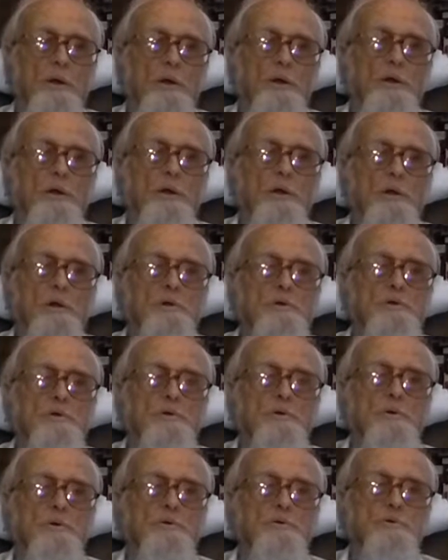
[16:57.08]
And
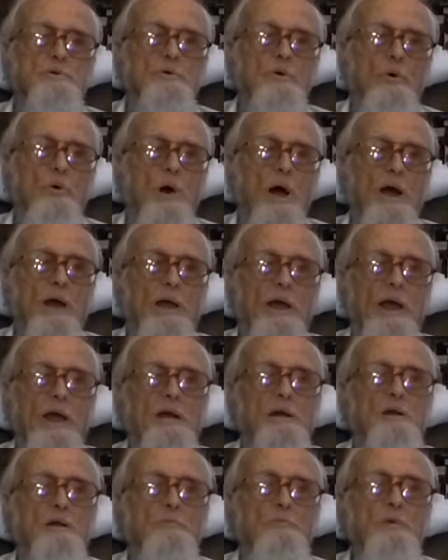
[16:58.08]
so I
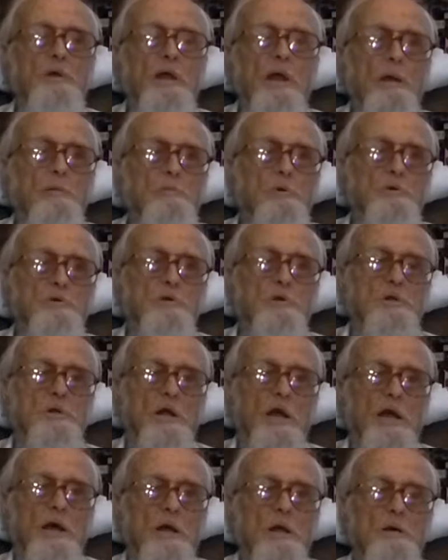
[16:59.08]
had to be able to
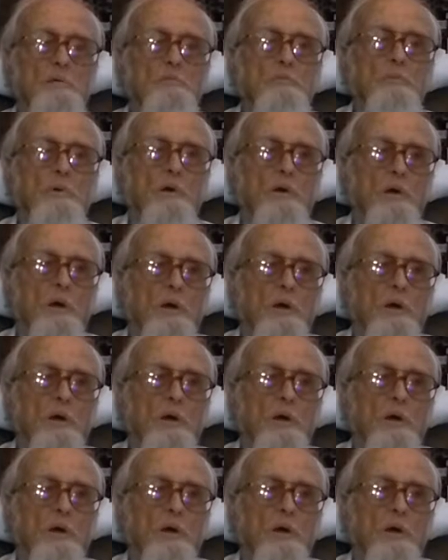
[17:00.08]
tell them.